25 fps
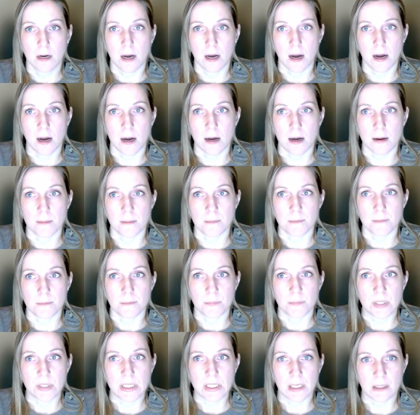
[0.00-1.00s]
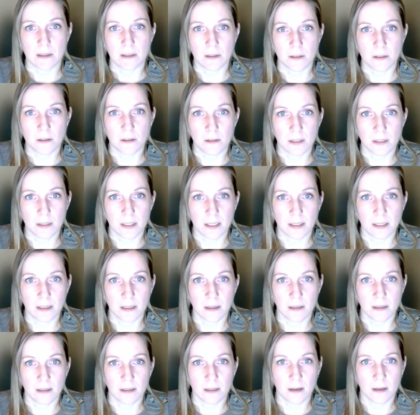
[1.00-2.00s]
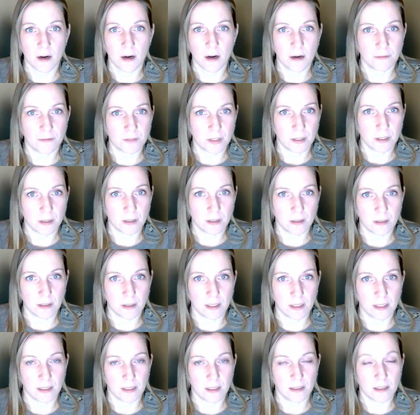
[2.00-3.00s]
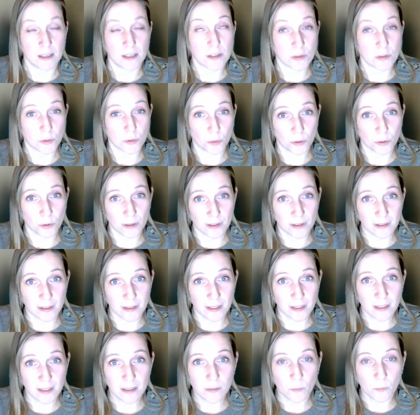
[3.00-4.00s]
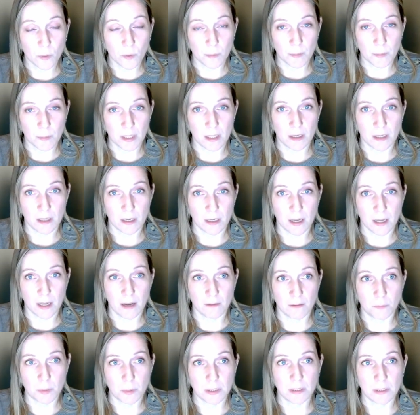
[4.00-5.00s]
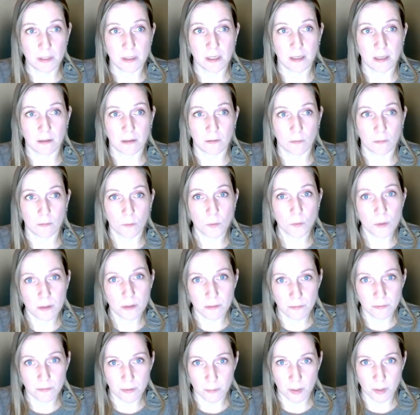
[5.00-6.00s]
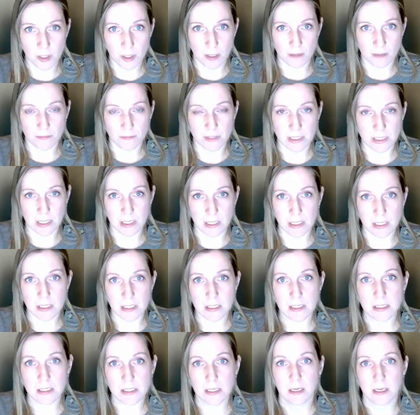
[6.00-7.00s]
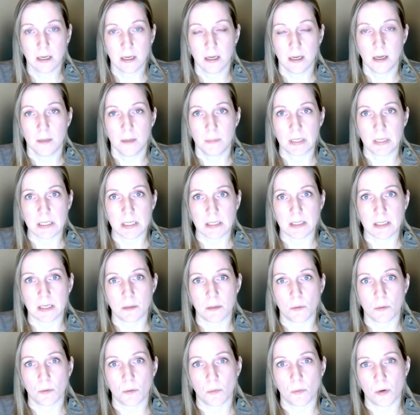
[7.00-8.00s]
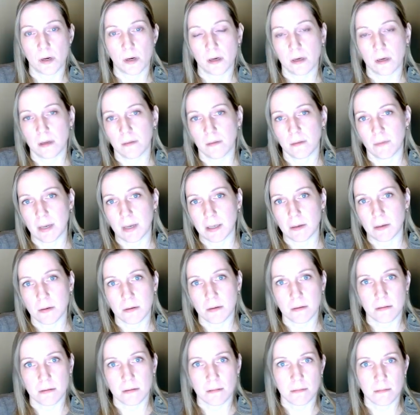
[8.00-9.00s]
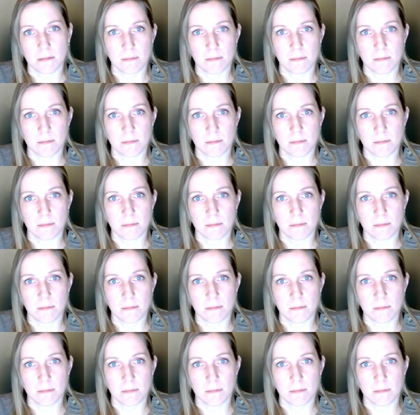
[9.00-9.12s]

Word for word: Um, particularly often historically, women have been excluded from a lot of studies because they were worried about